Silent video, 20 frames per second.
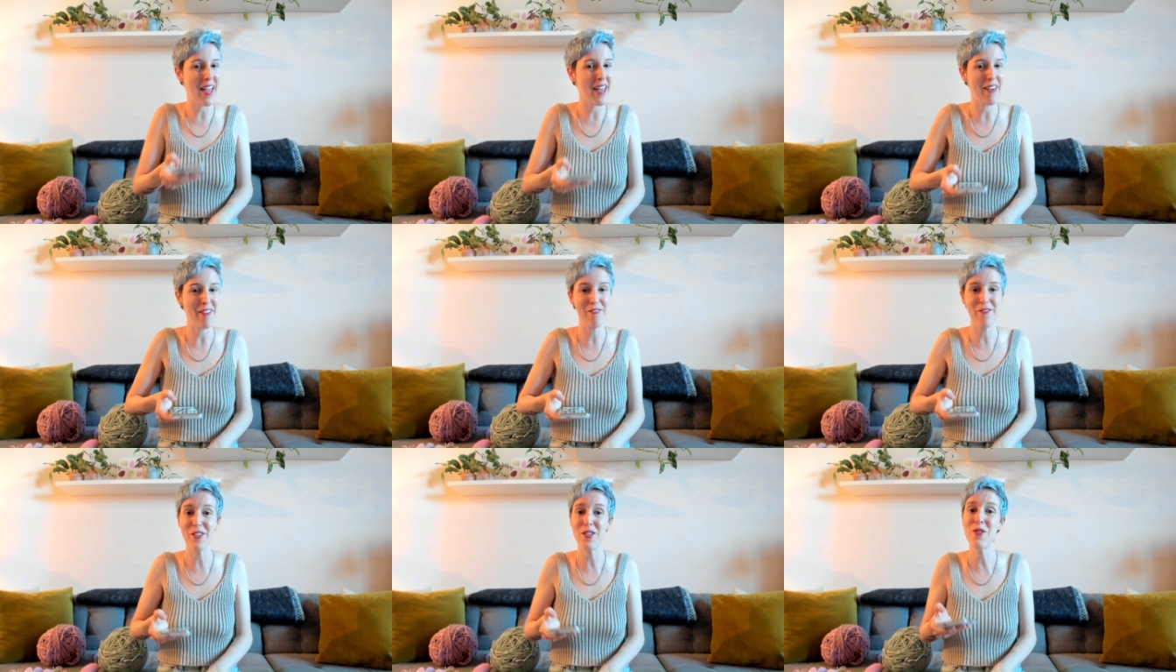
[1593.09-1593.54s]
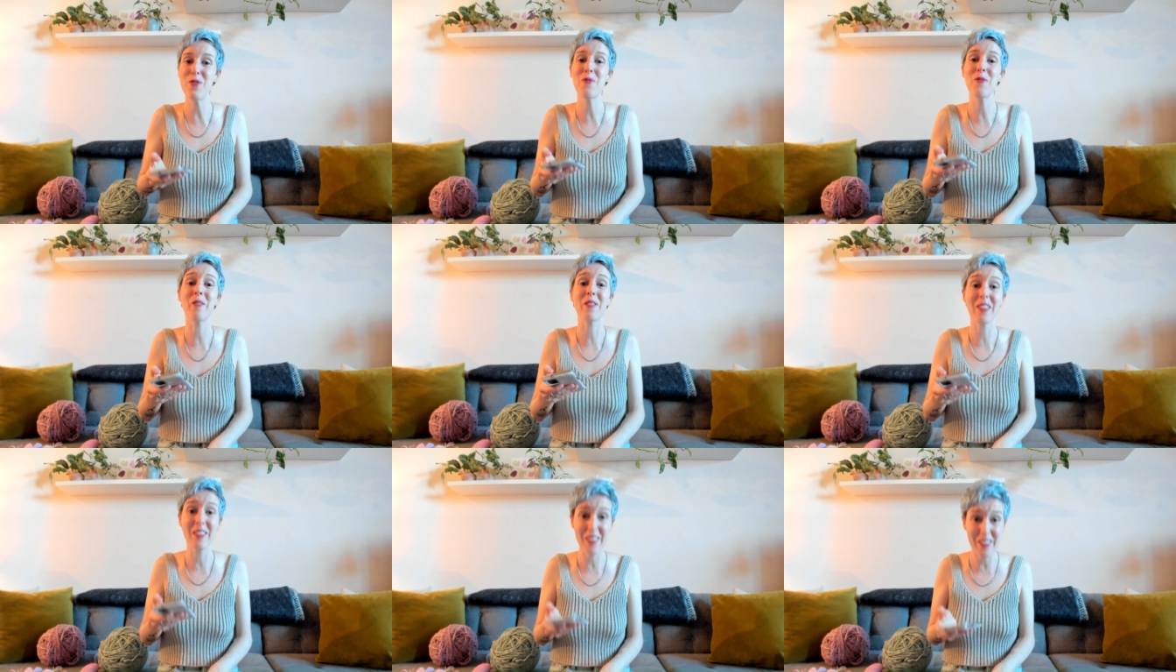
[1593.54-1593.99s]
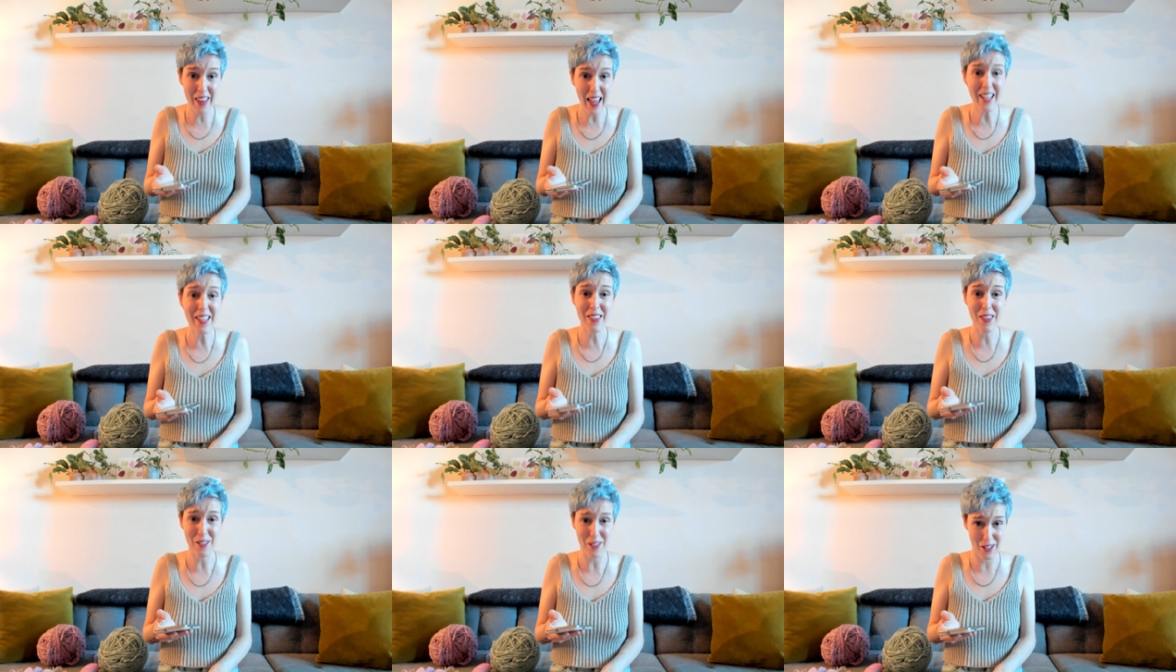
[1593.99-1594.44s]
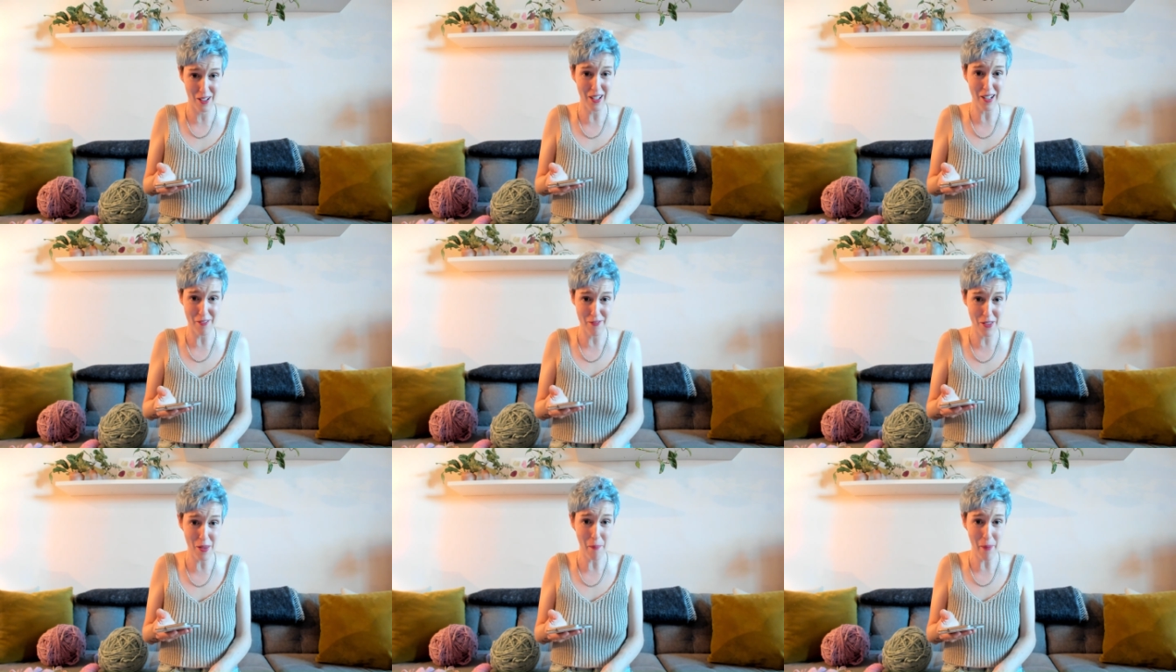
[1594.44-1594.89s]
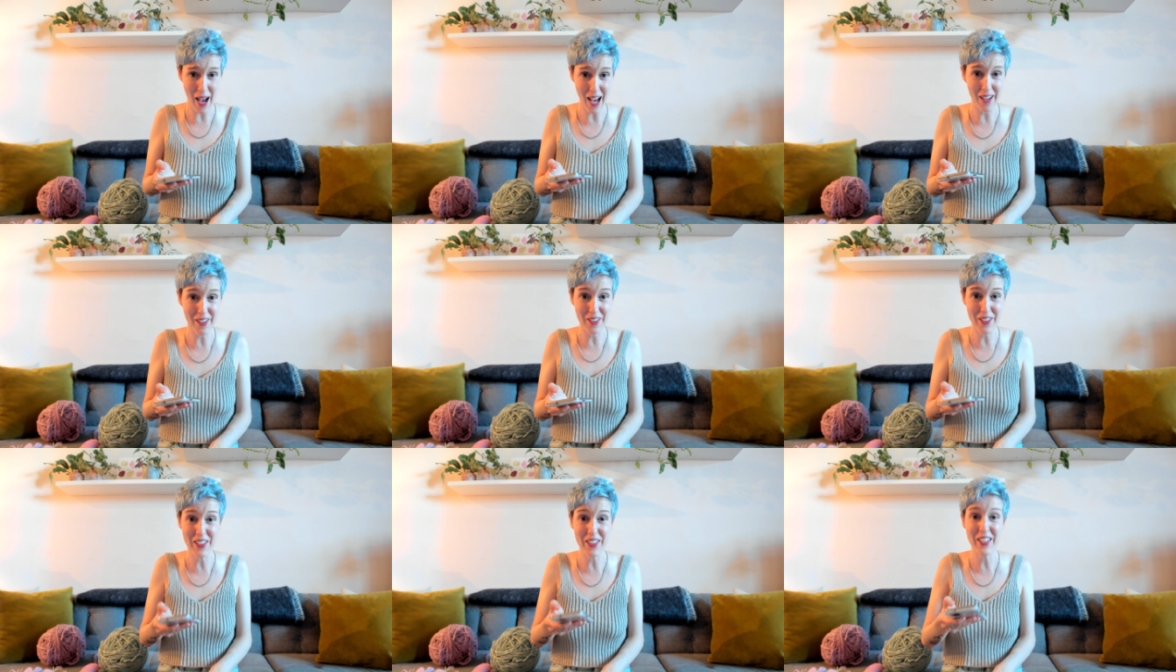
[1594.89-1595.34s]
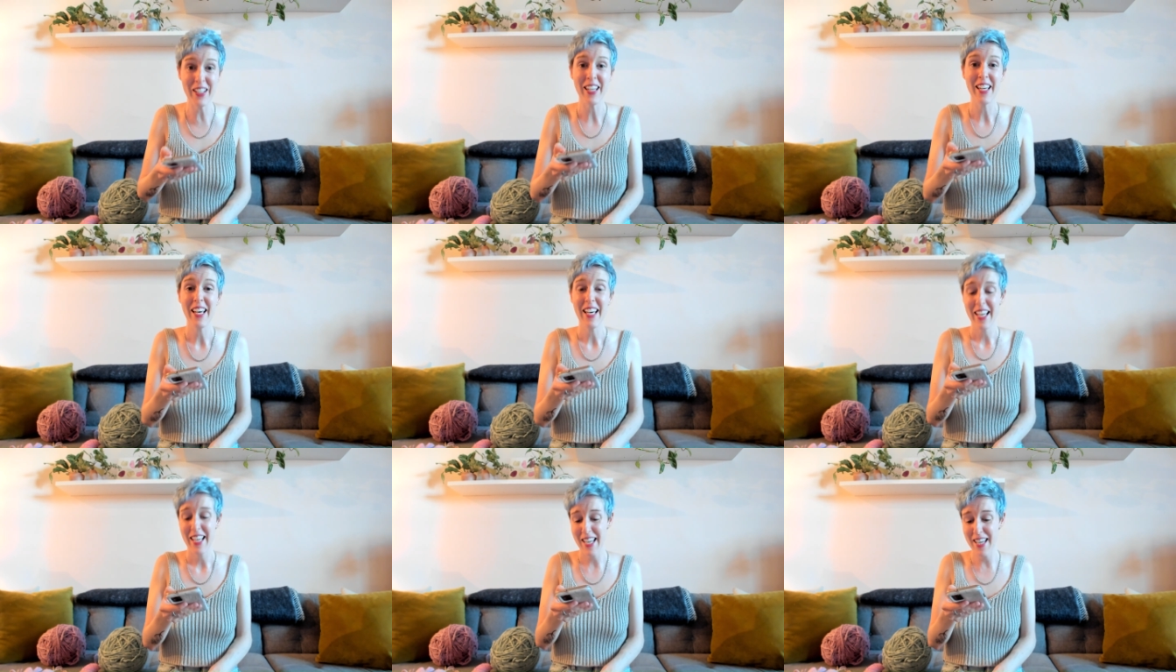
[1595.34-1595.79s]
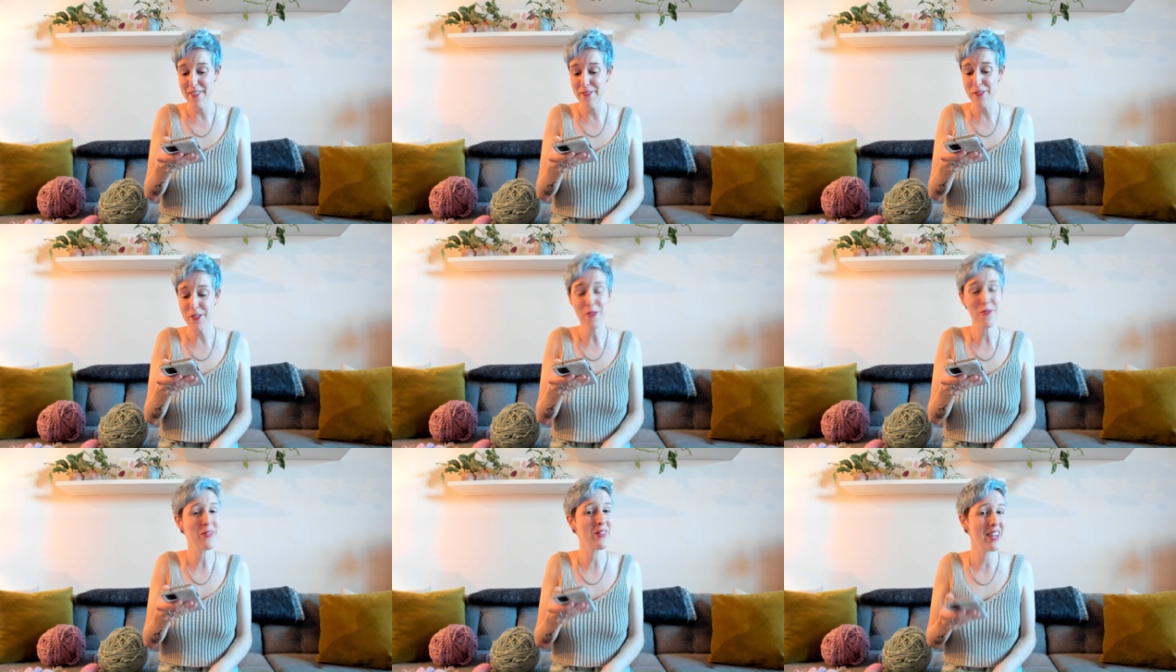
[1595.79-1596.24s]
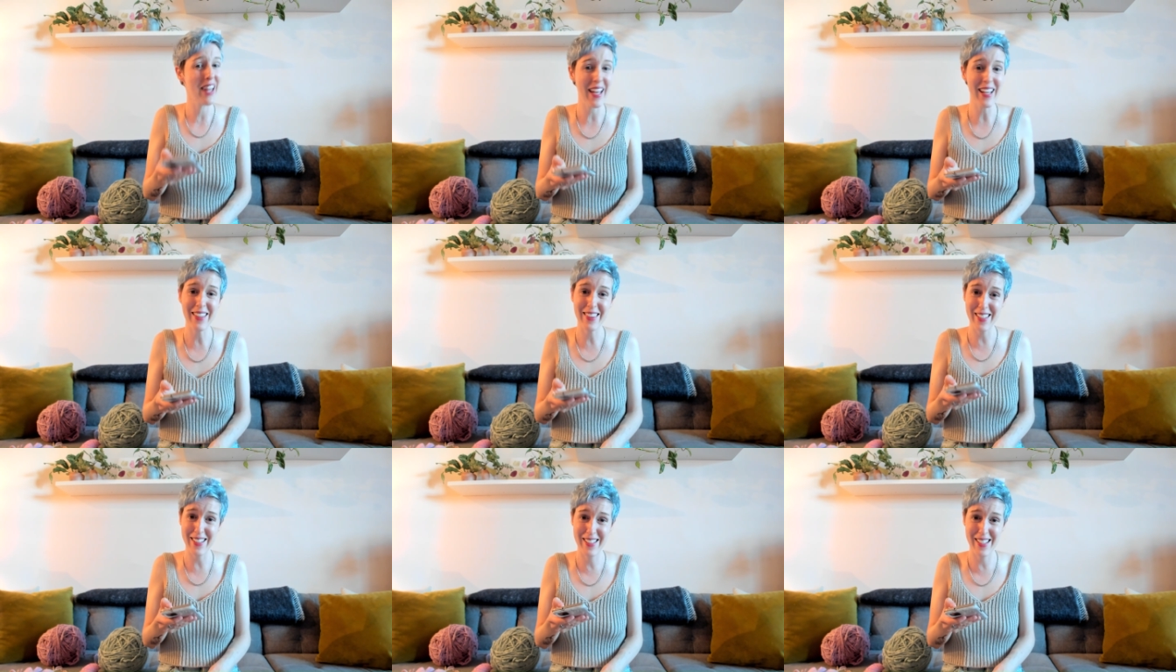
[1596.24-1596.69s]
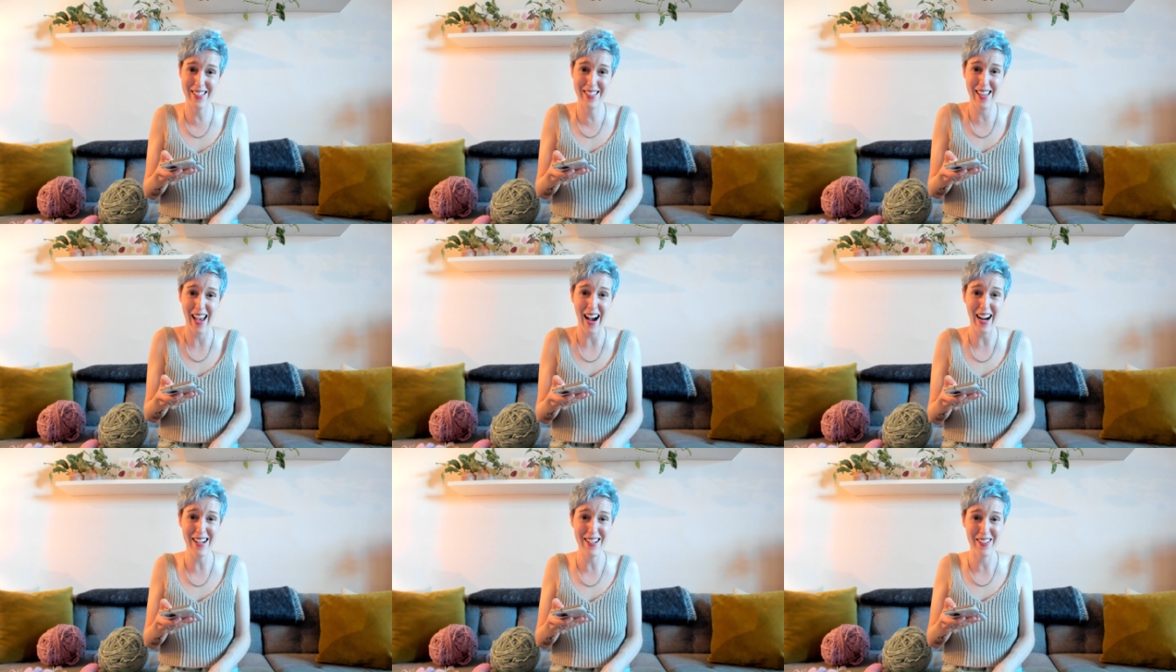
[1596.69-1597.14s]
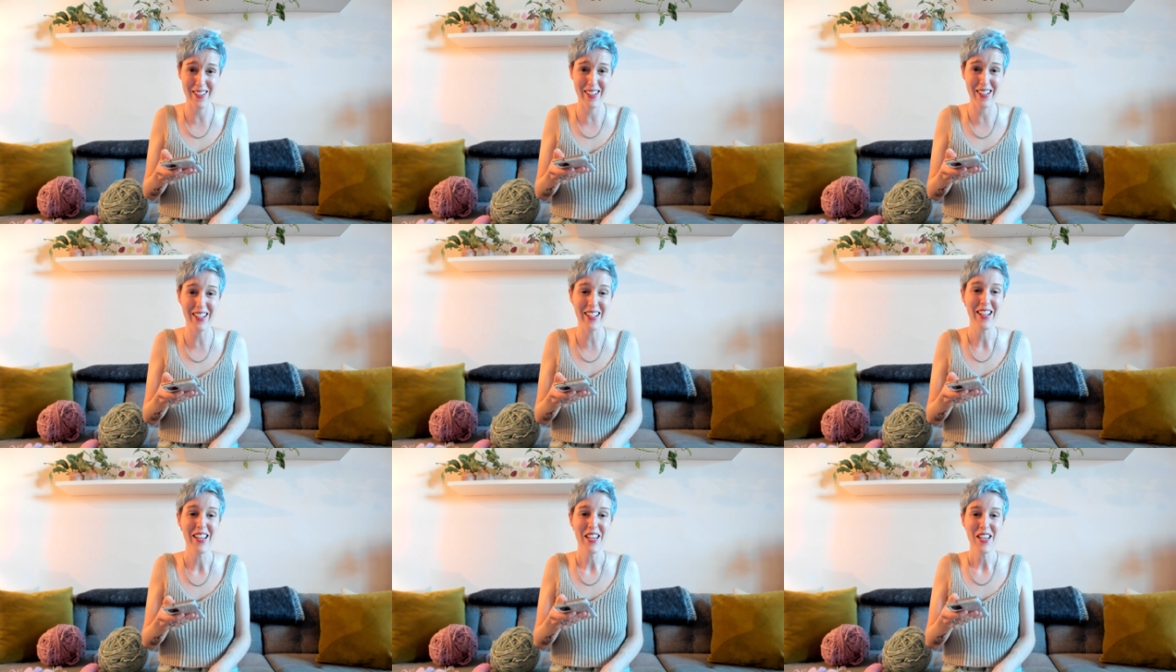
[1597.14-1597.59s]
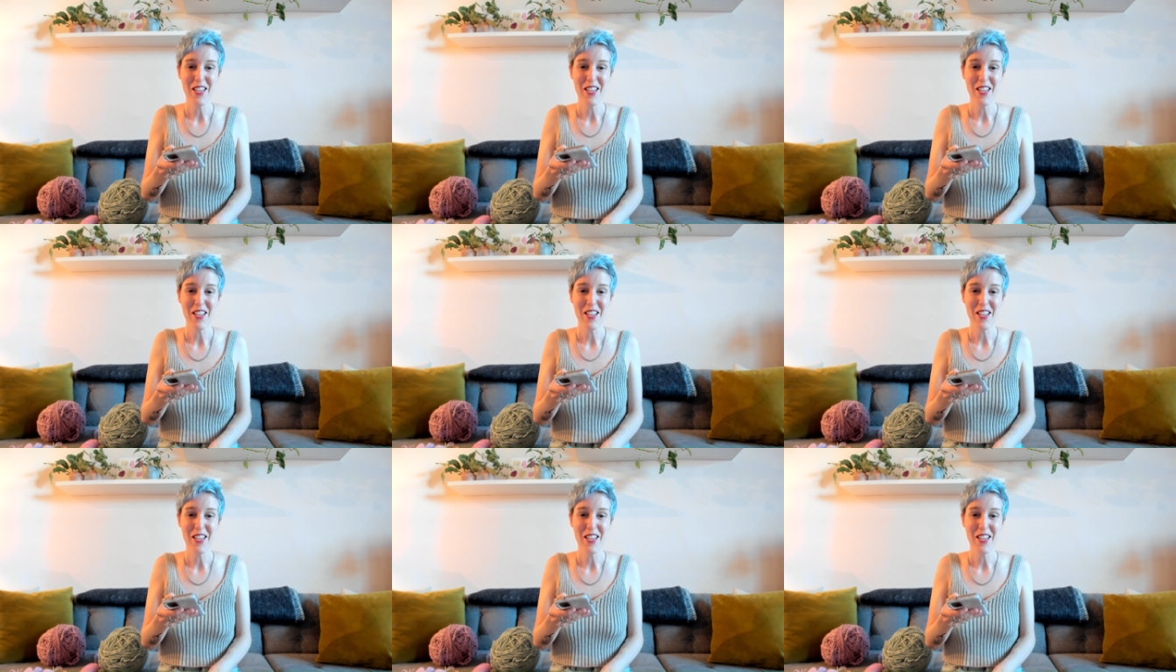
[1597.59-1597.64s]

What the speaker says: If you like the look of the pattern, if you like the designer,